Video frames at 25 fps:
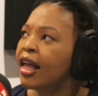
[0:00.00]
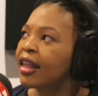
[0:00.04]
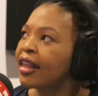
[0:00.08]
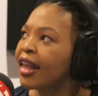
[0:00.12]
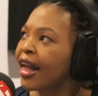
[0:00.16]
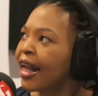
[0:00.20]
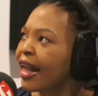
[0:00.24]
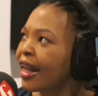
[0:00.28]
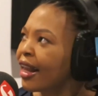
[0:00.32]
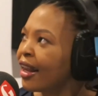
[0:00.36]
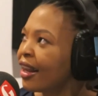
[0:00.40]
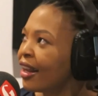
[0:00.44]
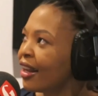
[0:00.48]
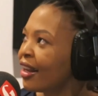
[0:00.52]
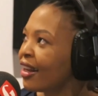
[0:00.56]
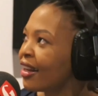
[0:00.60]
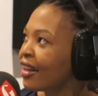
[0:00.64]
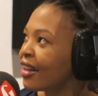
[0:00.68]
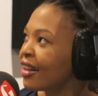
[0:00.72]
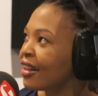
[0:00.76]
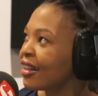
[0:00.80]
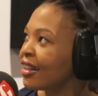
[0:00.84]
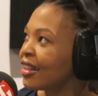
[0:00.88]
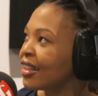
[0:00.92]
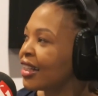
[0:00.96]

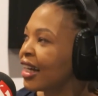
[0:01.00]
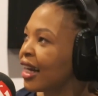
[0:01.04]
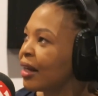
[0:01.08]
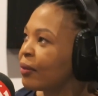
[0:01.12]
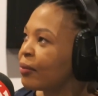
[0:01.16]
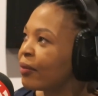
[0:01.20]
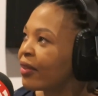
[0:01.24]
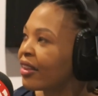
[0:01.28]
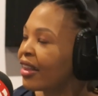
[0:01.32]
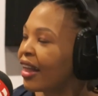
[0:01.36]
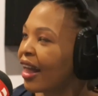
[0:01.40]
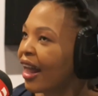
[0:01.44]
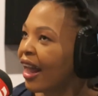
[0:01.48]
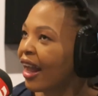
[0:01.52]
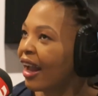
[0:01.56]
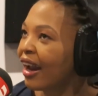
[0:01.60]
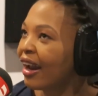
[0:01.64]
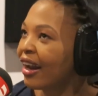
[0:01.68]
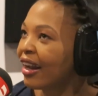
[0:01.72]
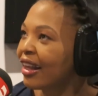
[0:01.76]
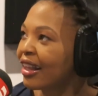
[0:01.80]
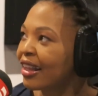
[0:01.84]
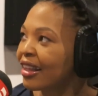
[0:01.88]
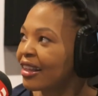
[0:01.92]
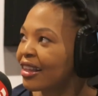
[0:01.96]
Then I'm
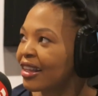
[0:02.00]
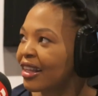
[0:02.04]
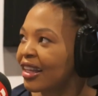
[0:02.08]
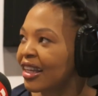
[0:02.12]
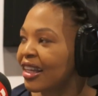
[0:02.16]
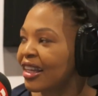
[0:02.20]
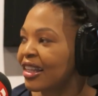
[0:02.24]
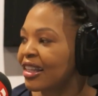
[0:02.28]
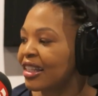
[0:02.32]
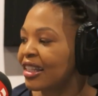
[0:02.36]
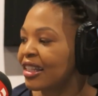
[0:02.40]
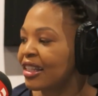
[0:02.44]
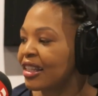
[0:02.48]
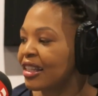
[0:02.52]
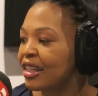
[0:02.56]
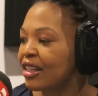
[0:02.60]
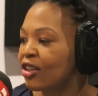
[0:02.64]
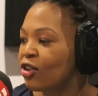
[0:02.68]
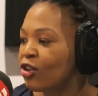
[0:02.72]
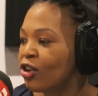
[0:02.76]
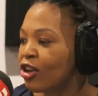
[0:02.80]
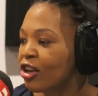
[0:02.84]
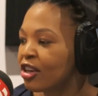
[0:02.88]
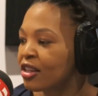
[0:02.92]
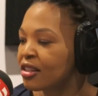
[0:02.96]
there, the
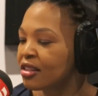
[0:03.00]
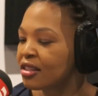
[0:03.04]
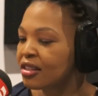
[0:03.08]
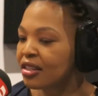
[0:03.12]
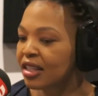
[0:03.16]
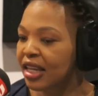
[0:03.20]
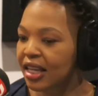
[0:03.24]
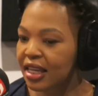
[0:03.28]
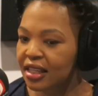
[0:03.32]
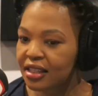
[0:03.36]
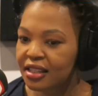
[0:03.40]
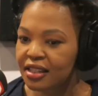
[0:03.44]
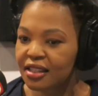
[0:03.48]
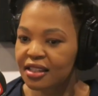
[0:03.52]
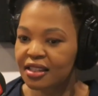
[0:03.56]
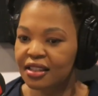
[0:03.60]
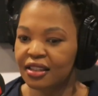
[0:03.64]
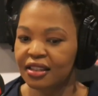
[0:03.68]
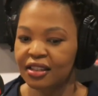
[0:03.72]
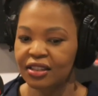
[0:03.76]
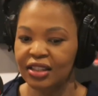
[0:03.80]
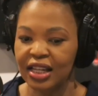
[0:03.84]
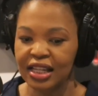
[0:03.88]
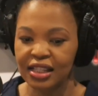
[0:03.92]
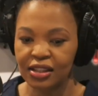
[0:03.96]
nurse
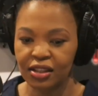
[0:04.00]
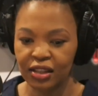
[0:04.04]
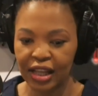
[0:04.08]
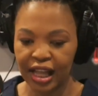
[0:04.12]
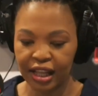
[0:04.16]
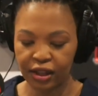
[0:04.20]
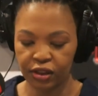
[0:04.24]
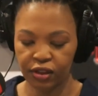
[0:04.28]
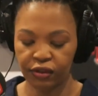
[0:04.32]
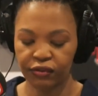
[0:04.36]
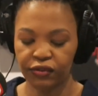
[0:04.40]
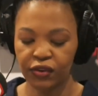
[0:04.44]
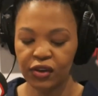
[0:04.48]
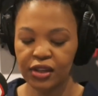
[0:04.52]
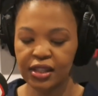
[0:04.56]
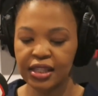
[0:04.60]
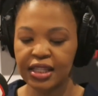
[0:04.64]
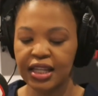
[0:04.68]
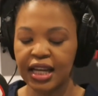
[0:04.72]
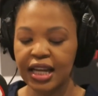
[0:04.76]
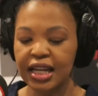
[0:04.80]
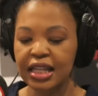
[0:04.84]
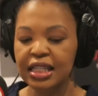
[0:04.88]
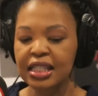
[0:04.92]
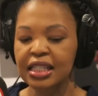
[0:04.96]
does like the first
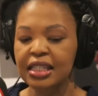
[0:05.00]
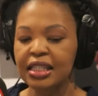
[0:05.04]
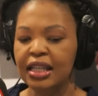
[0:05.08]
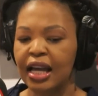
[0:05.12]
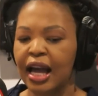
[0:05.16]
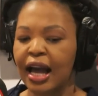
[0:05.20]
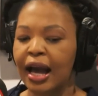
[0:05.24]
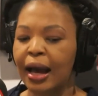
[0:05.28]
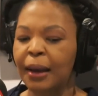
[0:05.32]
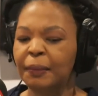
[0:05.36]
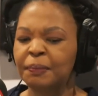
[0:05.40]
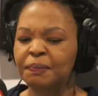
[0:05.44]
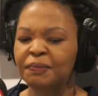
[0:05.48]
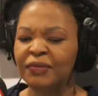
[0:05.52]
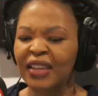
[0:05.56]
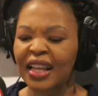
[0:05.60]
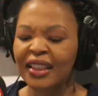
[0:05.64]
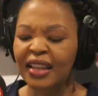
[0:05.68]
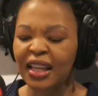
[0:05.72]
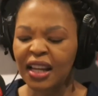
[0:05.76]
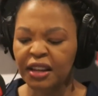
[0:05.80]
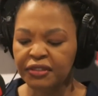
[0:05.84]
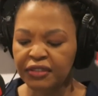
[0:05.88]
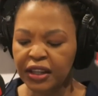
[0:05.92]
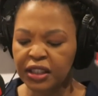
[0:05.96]
test, and
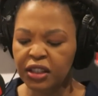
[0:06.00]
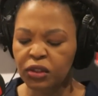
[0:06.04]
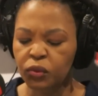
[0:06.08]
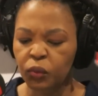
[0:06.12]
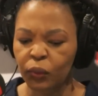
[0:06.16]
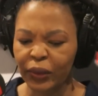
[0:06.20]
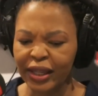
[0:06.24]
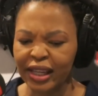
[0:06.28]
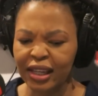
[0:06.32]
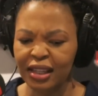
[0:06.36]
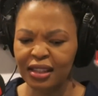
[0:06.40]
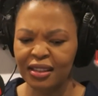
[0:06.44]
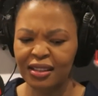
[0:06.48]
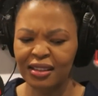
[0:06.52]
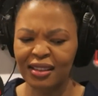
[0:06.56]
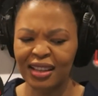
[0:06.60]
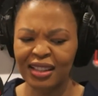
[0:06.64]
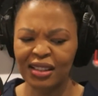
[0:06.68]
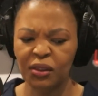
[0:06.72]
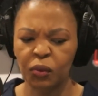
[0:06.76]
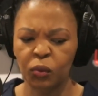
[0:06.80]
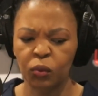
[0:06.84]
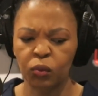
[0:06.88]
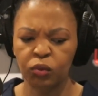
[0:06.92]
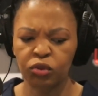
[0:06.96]
then I found it weird
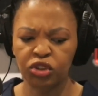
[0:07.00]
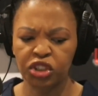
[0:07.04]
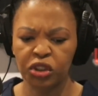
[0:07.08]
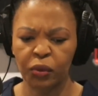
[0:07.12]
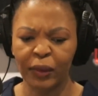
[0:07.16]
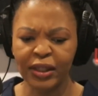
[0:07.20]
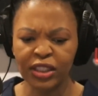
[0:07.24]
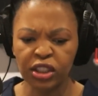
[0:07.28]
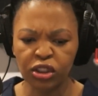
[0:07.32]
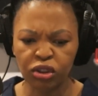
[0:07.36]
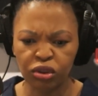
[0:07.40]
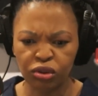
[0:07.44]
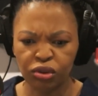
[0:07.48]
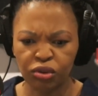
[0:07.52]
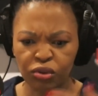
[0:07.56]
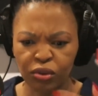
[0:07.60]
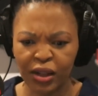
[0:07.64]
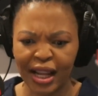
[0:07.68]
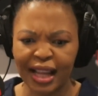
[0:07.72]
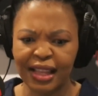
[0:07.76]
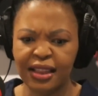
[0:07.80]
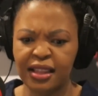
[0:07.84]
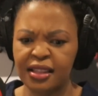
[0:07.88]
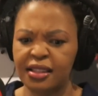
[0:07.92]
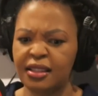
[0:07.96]
that she wanted to do
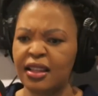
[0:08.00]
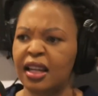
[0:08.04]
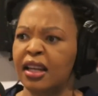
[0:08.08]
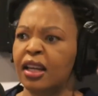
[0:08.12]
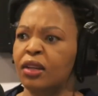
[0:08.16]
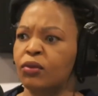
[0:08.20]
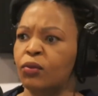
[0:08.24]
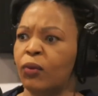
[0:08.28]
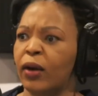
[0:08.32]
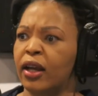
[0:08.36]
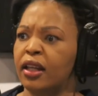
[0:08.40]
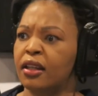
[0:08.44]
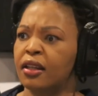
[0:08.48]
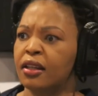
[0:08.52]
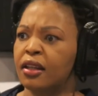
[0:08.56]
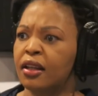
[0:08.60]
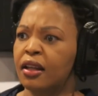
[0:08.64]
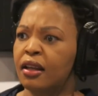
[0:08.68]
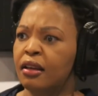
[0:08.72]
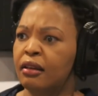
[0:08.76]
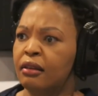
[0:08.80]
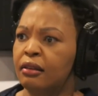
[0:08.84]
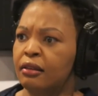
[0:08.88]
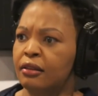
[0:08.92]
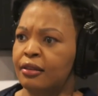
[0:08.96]
like the second one.
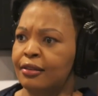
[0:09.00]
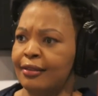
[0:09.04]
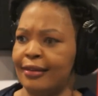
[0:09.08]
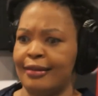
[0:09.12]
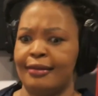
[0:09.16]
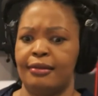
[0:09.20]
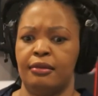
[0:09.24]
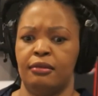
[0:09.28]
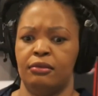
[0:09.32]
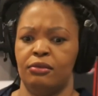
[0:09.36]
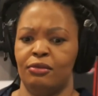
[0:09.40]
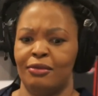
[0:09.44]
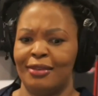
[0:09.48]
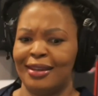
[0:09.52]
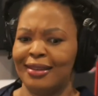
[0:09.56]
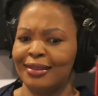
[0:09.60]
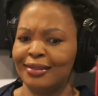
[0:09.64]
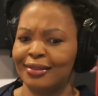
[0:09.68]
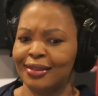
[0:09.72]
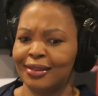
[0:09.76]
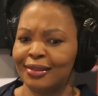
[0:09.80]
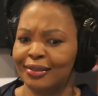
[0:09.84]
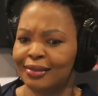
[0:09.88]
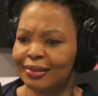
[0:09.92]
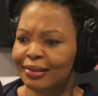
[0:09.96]
It's like, why
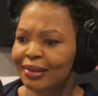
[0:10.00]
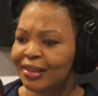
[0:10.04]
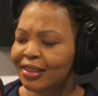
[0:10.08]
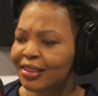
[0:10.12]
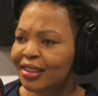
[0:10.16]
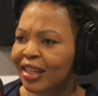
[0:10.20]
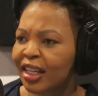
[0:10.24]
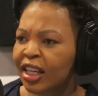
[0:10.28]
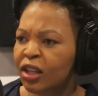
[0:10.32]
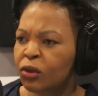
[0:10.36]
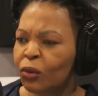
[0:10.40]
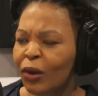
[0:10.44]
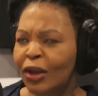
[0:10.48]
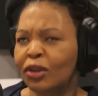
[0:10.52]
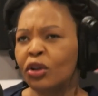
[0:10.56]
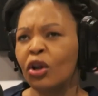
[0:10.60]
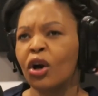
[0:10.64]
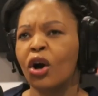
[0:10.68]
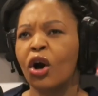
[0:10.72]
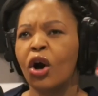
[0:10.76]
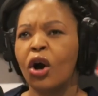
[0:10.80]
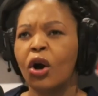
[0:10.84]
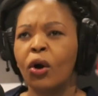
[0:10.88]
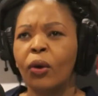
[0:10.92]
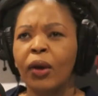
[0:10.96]
is she doing the second one?
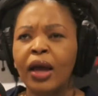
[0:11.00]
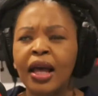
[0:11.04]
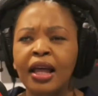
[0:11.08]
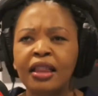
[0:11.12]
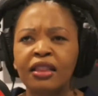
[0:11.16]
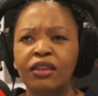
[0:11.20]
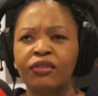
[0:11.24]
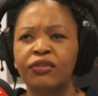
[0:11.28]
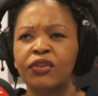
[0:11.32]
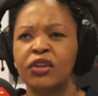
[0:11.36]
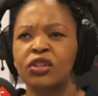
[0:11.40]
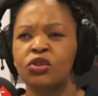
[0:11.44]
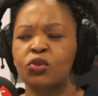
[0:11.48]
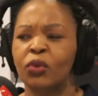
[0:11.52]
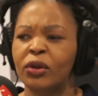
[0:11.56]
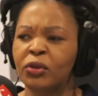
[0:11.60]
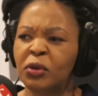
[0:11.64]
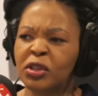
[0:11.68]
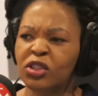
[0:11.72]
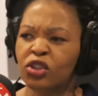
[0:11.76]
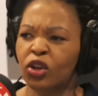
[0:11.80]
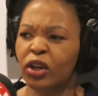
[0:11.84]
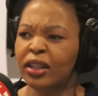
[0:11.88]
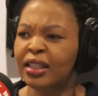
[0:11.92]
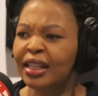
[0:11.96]
No, the first one
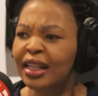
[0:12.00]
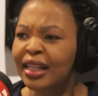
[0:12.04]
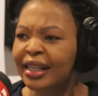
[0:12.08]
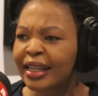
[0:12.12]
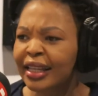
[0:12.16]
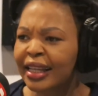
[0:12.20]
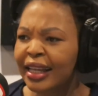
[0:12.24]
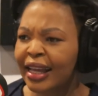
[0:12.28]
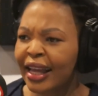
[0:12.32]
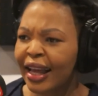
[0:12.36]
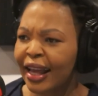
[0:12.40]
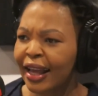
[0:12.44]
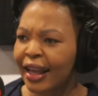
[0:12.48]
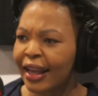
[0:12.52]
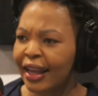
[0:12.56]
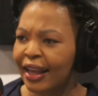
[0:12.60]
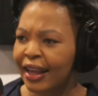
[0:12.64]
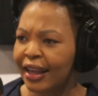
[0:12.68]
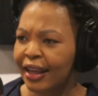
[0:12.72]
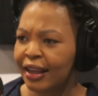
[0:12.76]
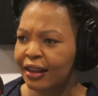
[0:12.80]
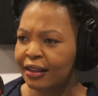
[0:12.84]
was not clear.